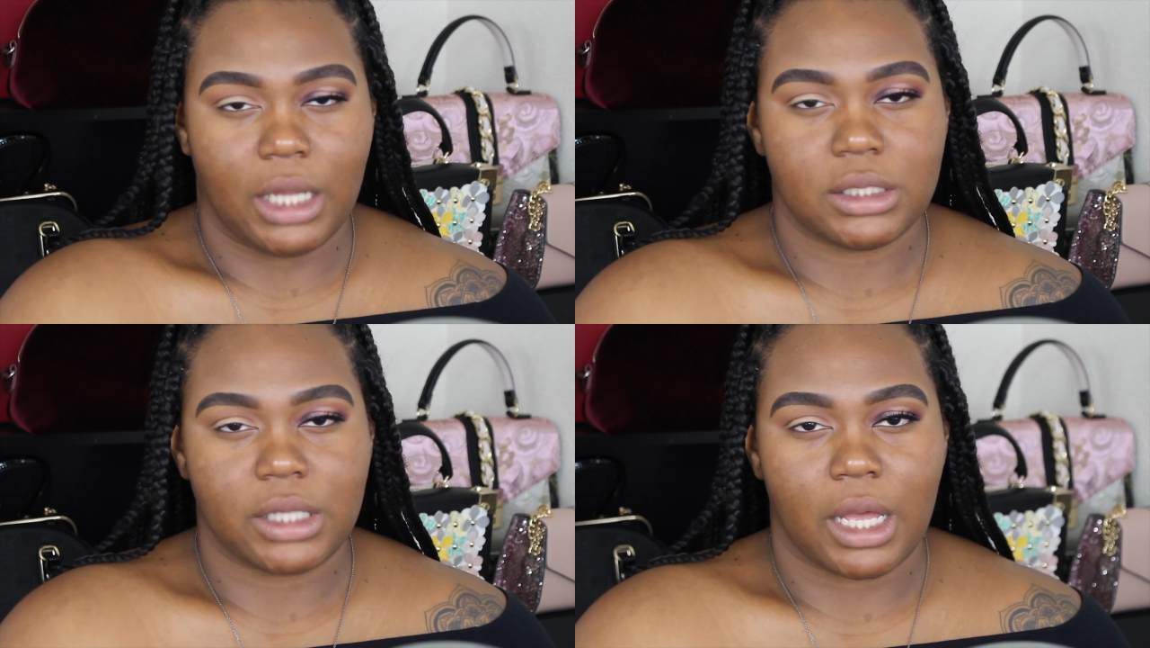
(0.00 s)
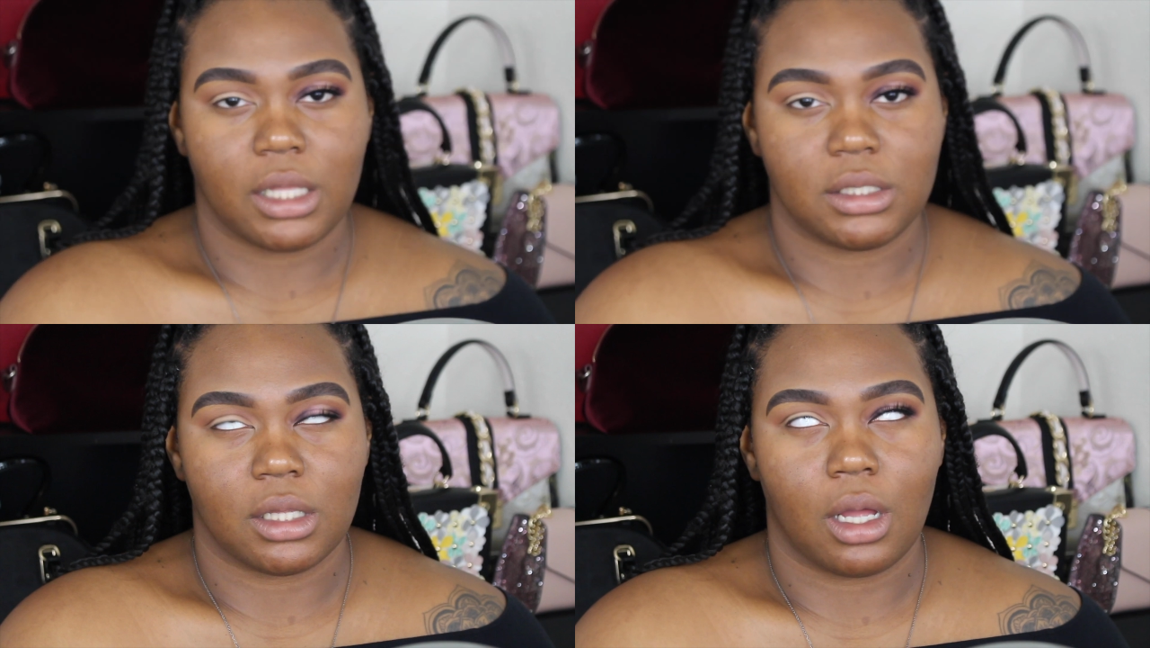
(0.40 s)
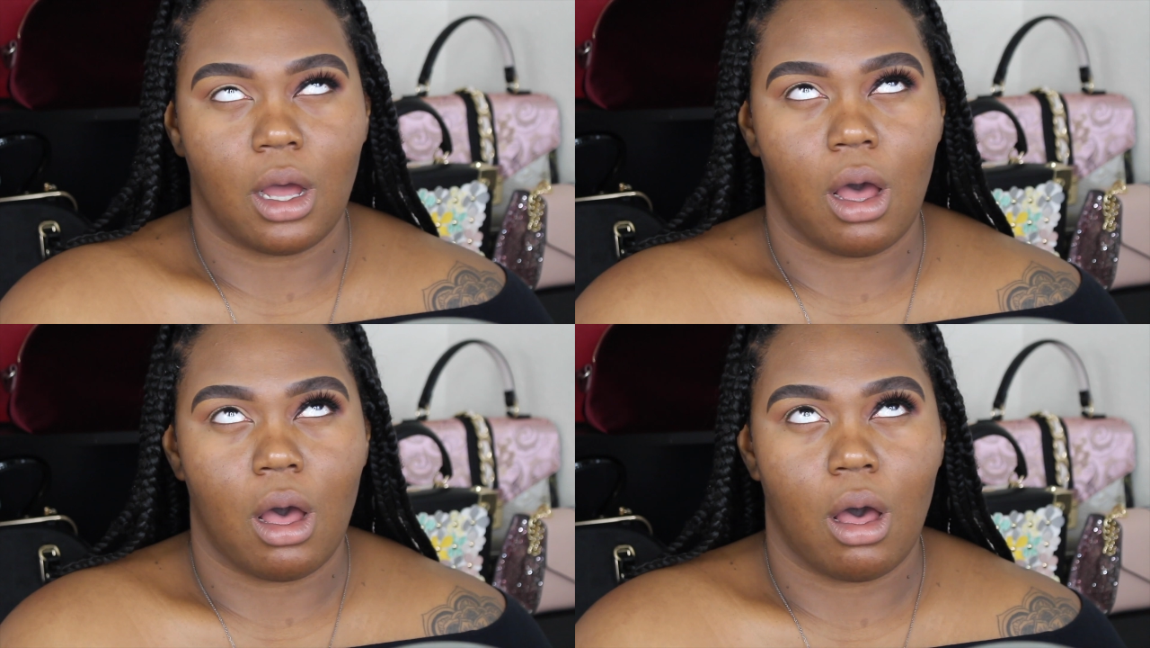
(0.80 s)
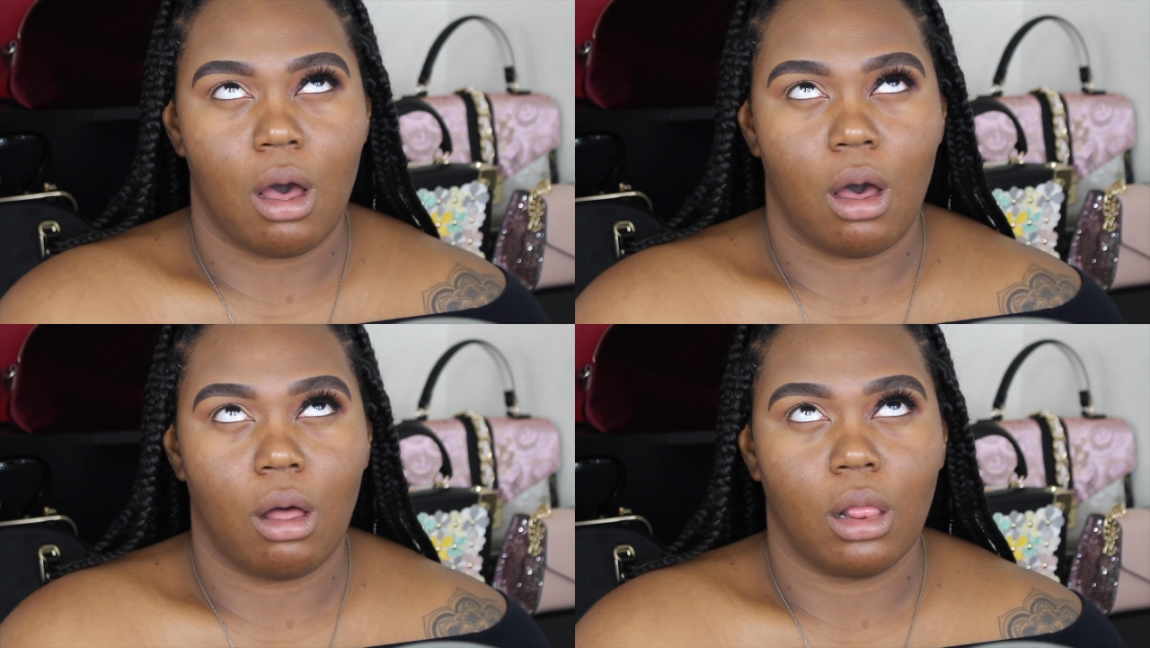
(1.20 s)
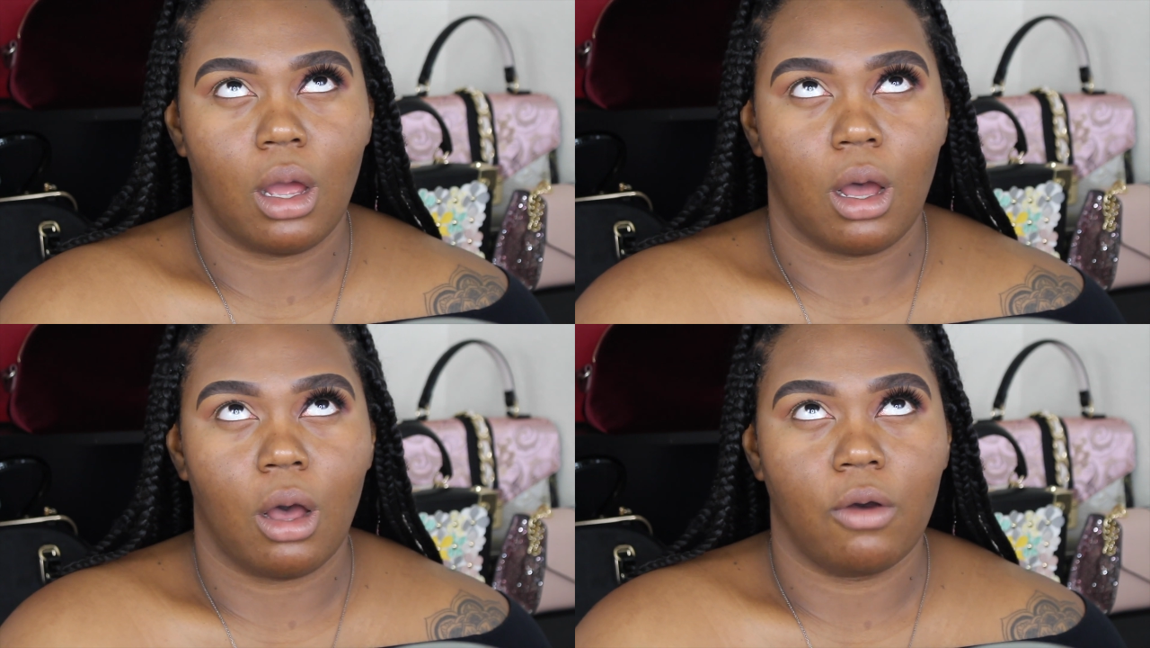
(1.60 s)
just got concealer
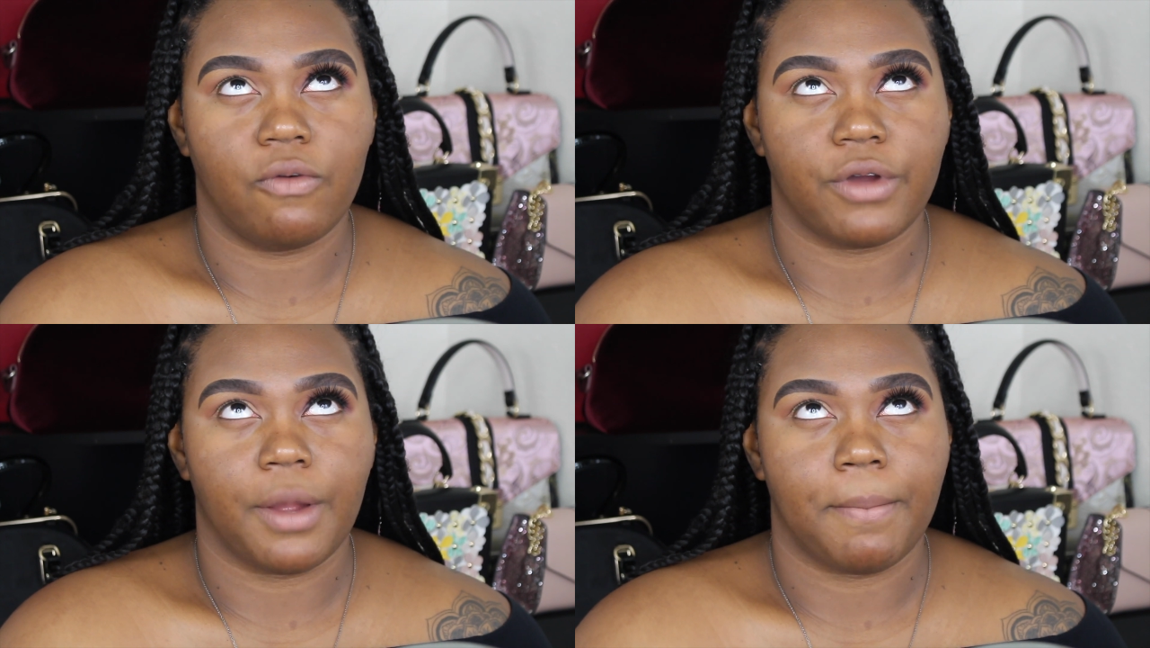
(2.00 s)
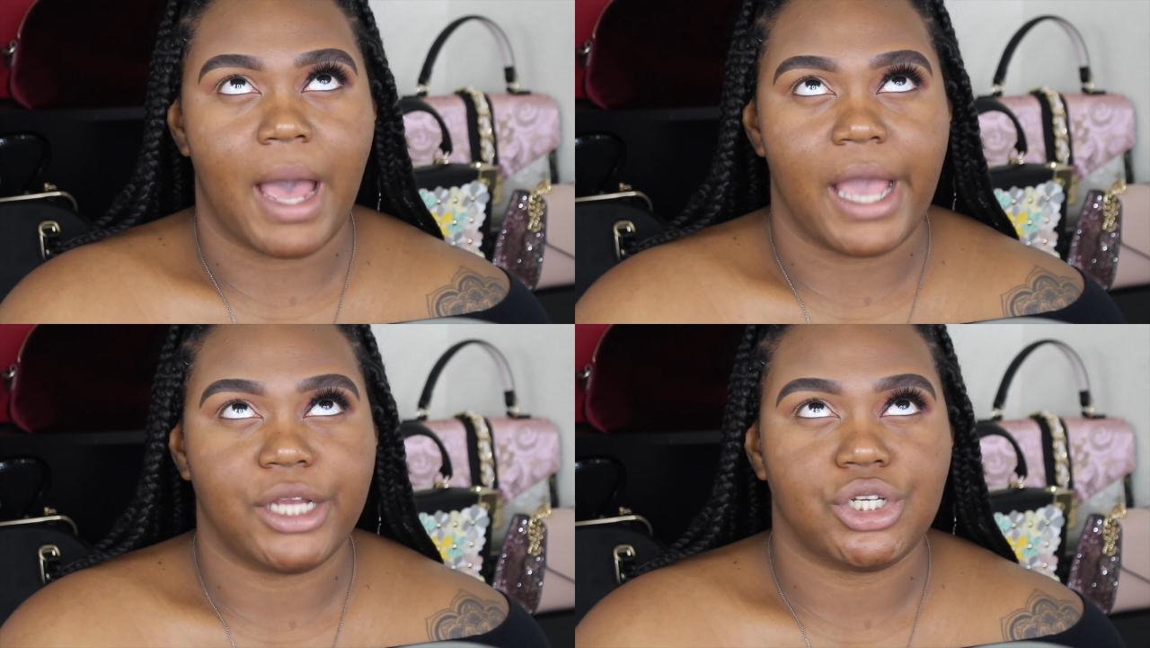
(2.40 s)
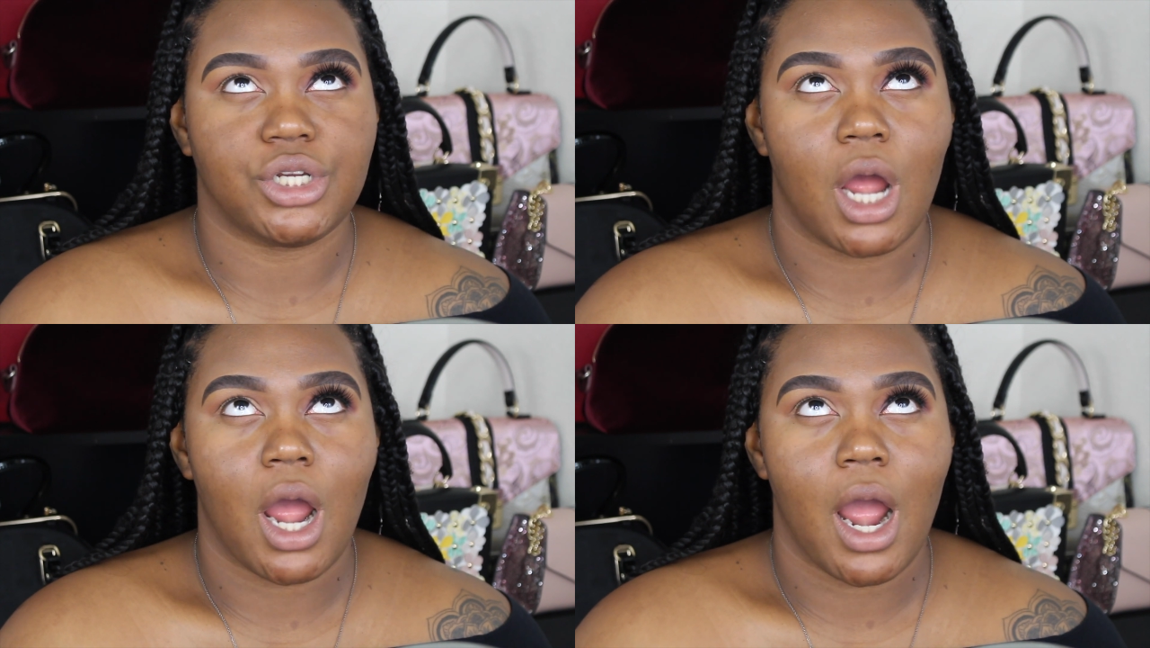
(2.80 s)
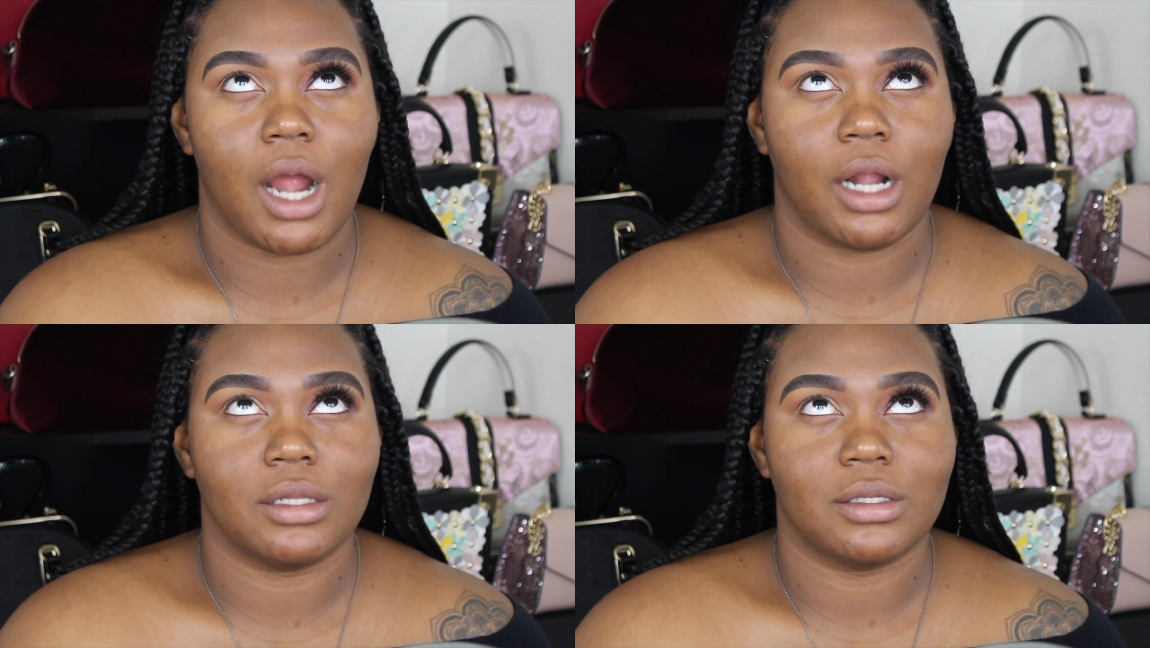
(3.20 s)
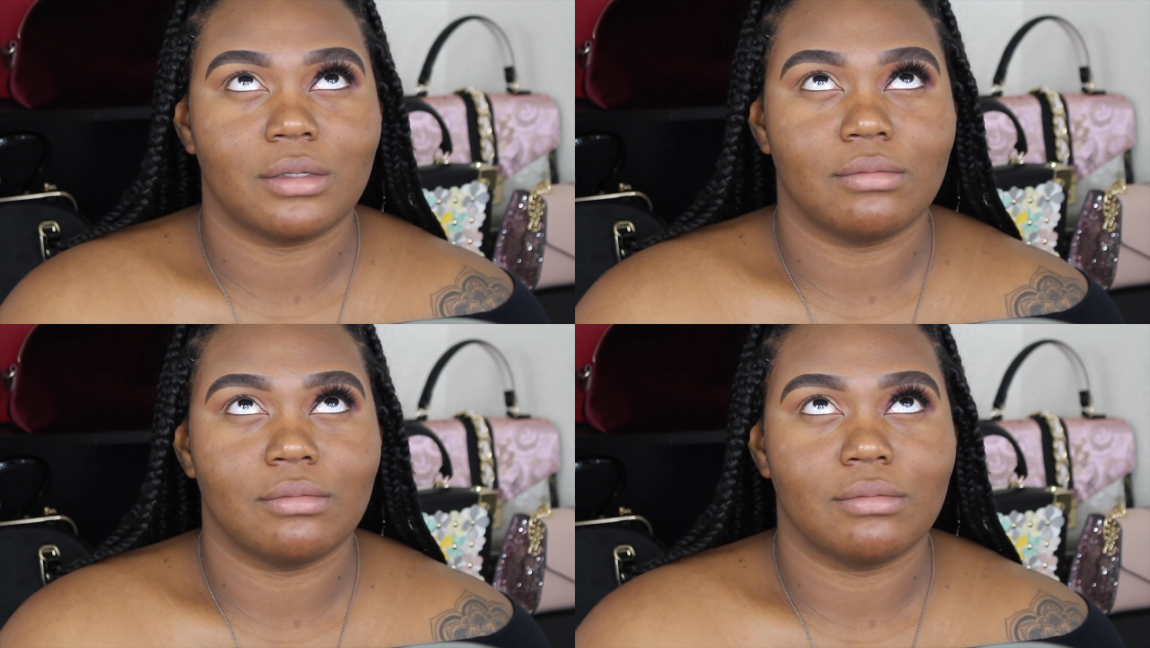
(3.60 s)
all over my shirt.